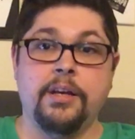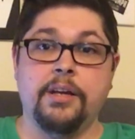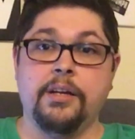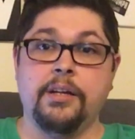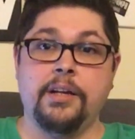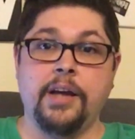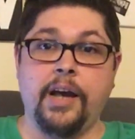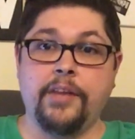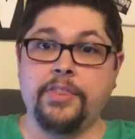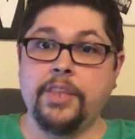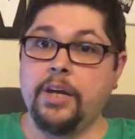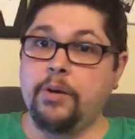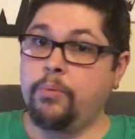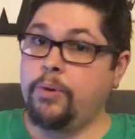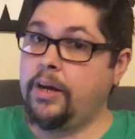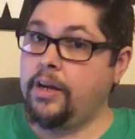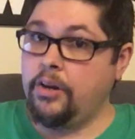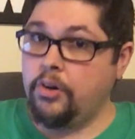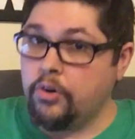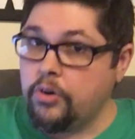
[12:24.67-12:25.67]
Got there
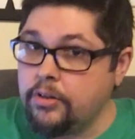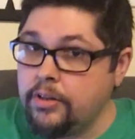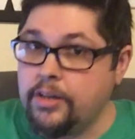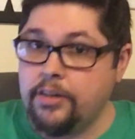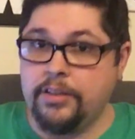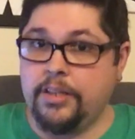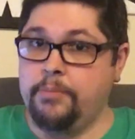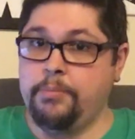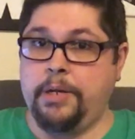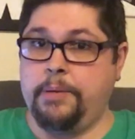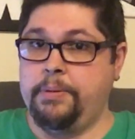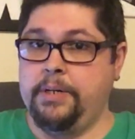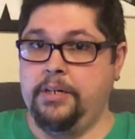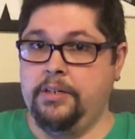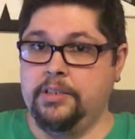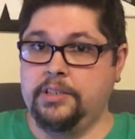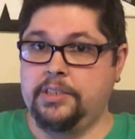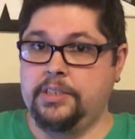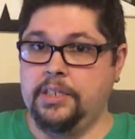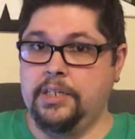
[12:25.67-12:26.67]
way earlier than my
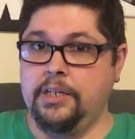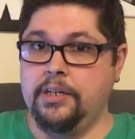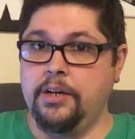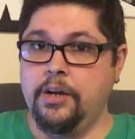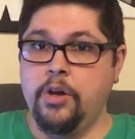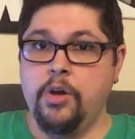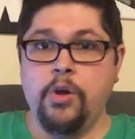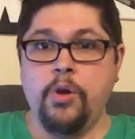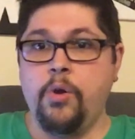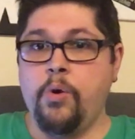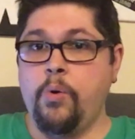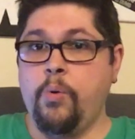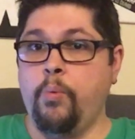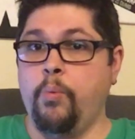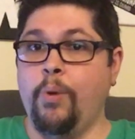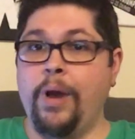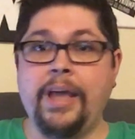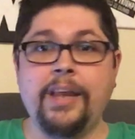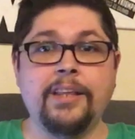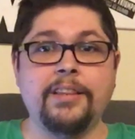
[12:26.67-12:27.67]
parents did,
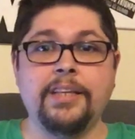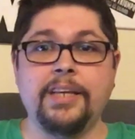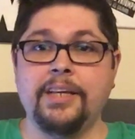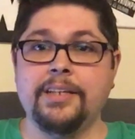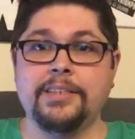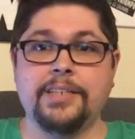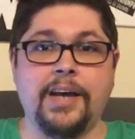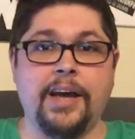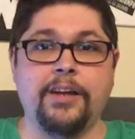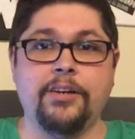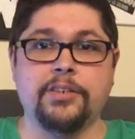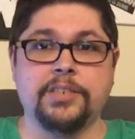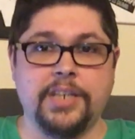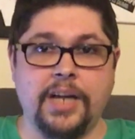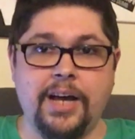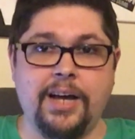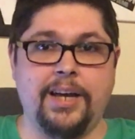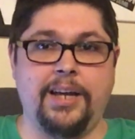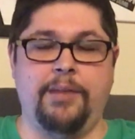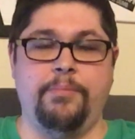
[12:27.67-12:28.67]
waited the entire
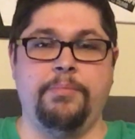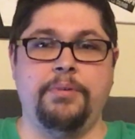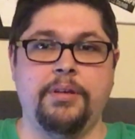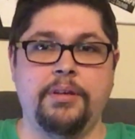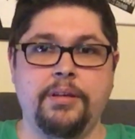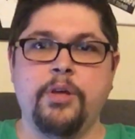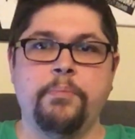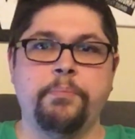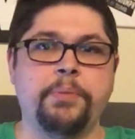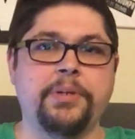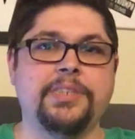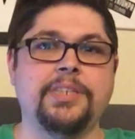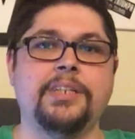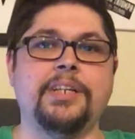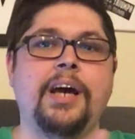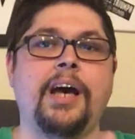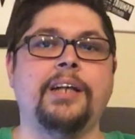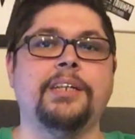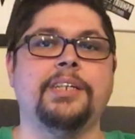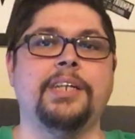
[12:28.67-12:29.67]
time, but did
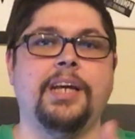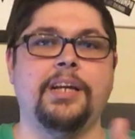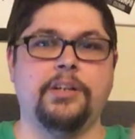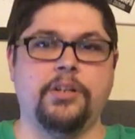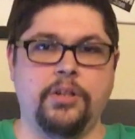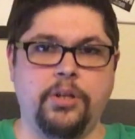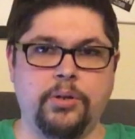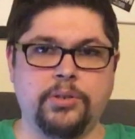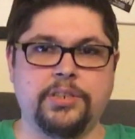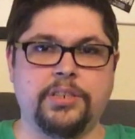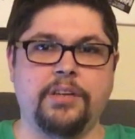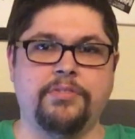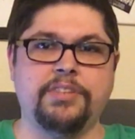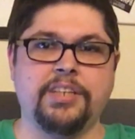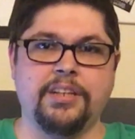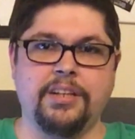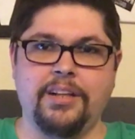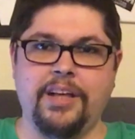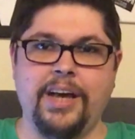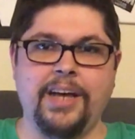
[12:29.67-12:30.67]
not get close enough to
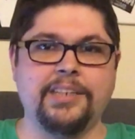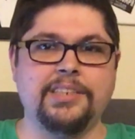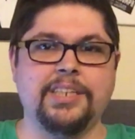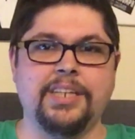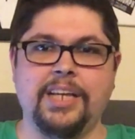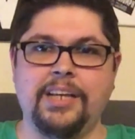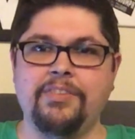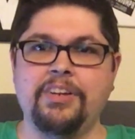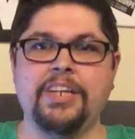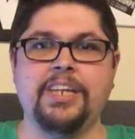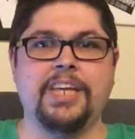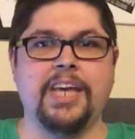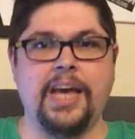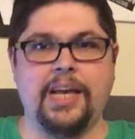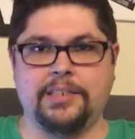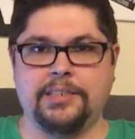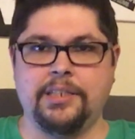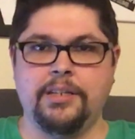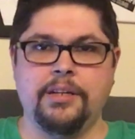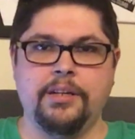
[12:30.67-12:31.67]
the line to even
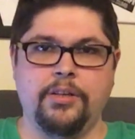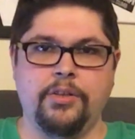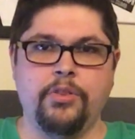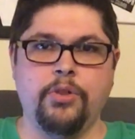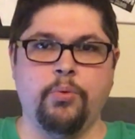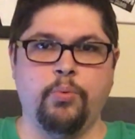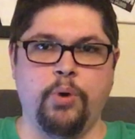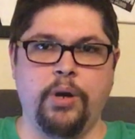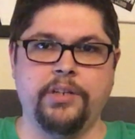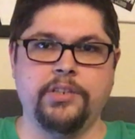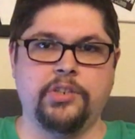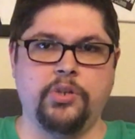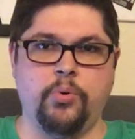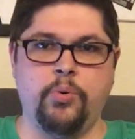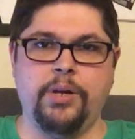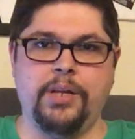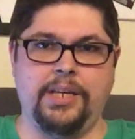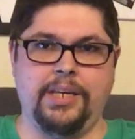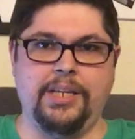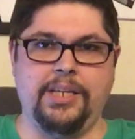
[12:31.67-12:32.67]
get the one
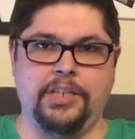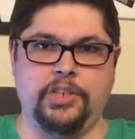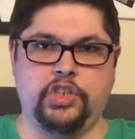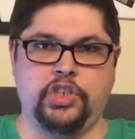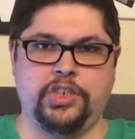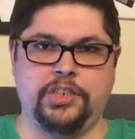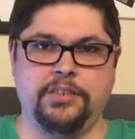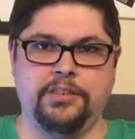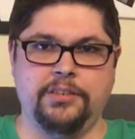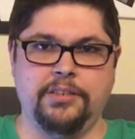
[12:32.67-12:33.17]
toy each.